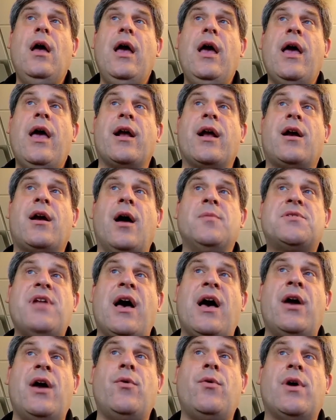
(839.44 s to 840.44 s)
And it comes
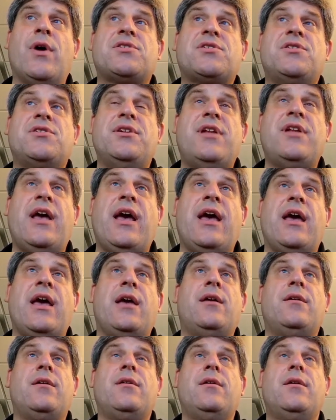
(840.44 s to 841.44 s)
down to us
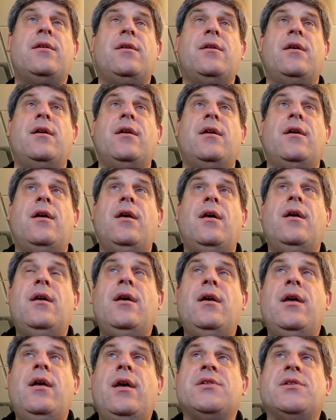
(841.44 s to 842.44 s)
today
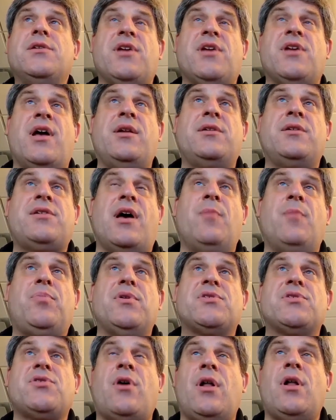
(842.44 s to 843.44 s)
in Zen
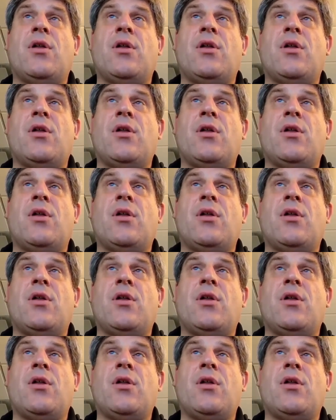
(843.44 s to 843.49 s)
temples all